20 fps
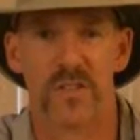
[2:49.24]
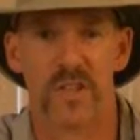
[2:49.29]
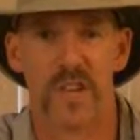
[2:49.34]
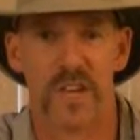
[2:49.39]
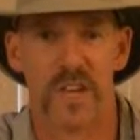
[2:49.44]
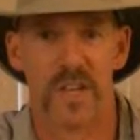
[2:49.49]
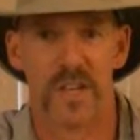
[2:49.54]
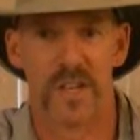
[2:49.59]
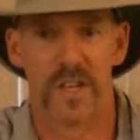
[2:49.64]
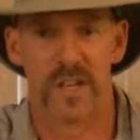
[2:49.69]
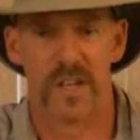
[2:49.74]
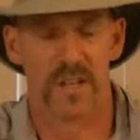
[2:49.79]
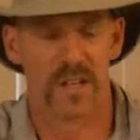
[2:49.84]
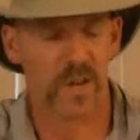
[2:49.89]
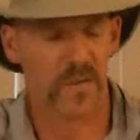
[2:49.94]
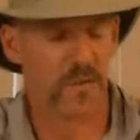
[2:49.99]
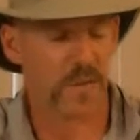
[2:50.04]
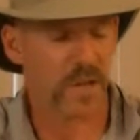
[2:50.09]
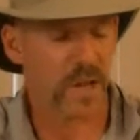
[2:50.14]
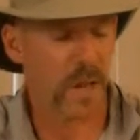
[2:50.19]
and
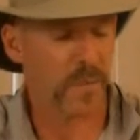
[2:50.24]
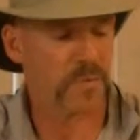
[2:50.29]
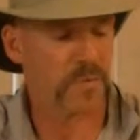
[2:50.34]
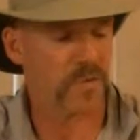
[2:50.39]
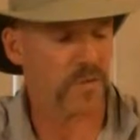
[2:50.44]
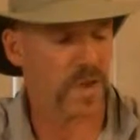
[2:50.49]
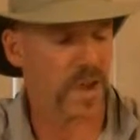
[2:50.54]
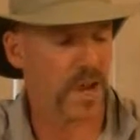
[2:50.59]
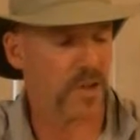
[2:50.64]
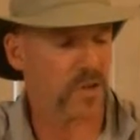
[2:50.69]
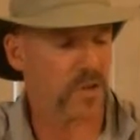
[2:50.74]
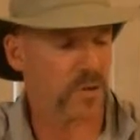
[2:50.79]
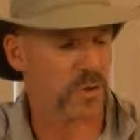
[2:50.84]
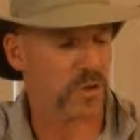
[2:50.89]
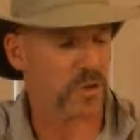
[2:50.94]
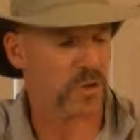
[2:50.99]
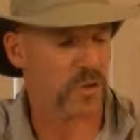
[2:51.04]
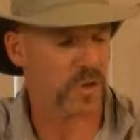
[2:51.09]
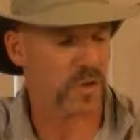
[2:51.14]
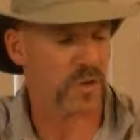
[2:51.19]
different types of natural
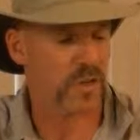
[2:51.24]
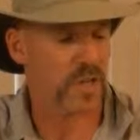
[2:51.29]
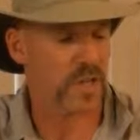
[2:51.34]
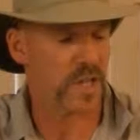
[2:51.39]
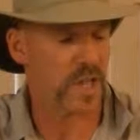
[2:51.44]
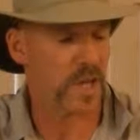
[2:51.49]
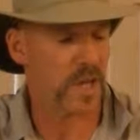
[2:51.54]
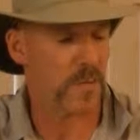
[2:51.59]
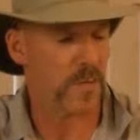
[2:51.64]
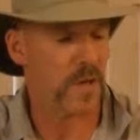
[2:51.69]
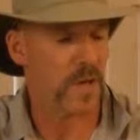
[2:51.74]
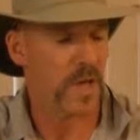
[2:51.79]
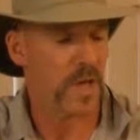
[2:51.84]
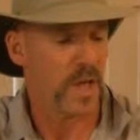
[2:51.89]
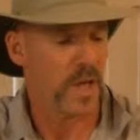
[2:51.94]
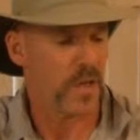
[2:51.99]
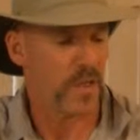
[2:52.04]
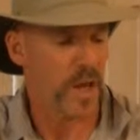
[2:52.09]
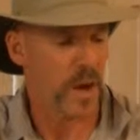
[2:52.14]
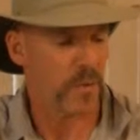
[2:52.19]
sugar in them
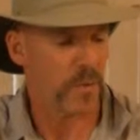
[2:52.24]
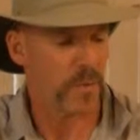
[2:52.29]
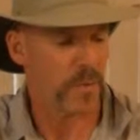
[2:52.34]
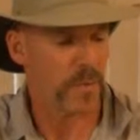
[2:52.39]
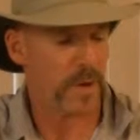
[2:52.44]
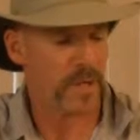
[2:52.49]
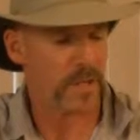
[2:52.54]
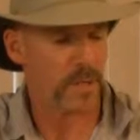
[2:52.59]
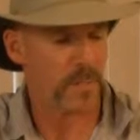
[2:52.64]
that will make the